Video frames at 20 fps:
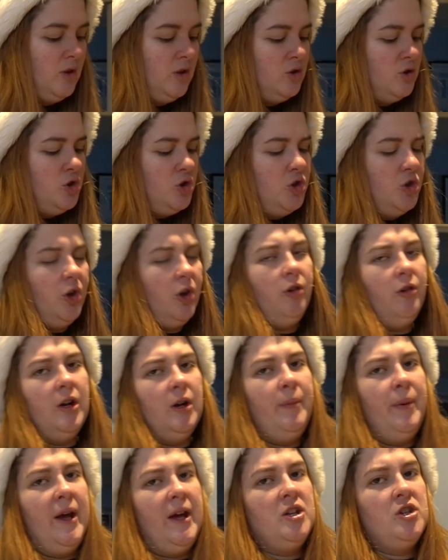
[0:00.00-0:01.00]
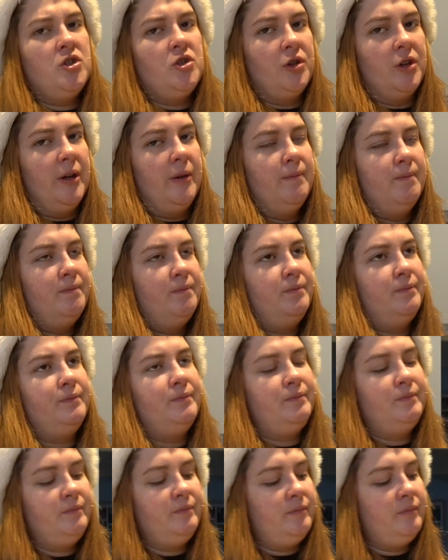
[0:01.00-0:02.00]
Sugar in a pastry.
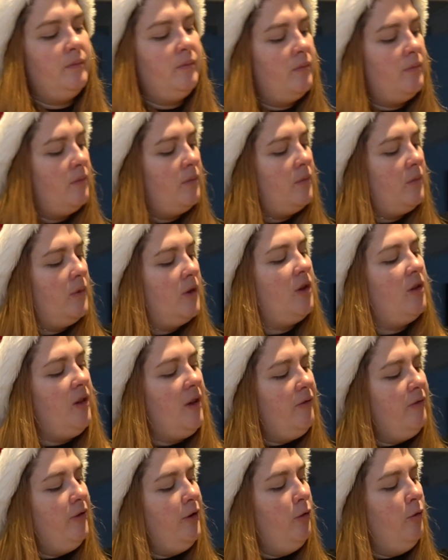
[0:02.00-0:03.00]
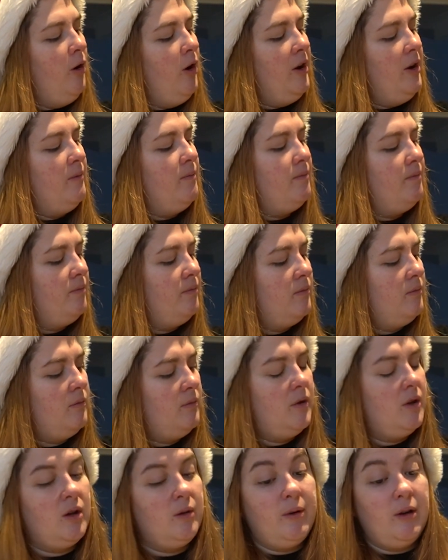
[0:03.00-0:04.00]
Does that feel right?
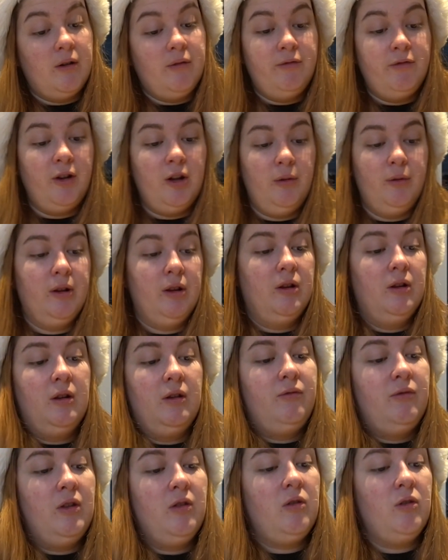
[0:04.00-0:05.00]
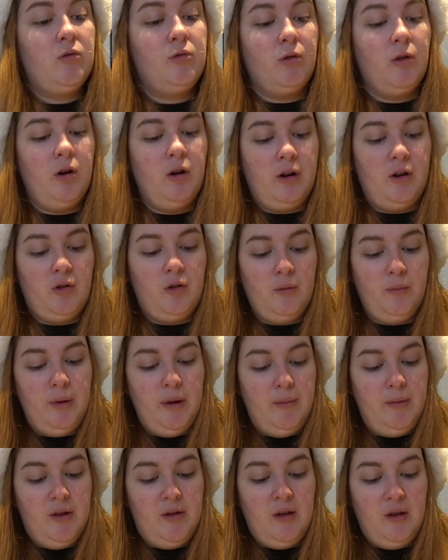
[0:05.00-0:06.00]
I mean, I'm following the, if this is wrong, it's on
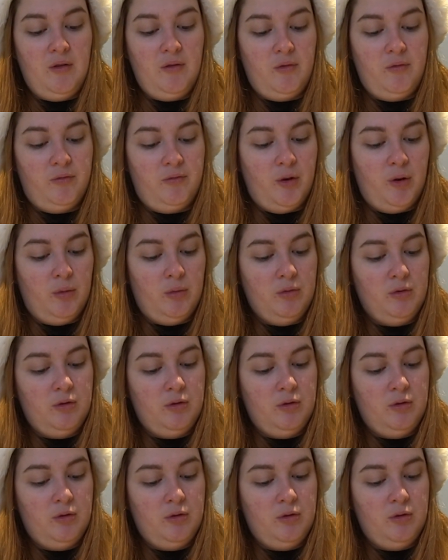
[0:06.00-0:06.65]
BBC's fault.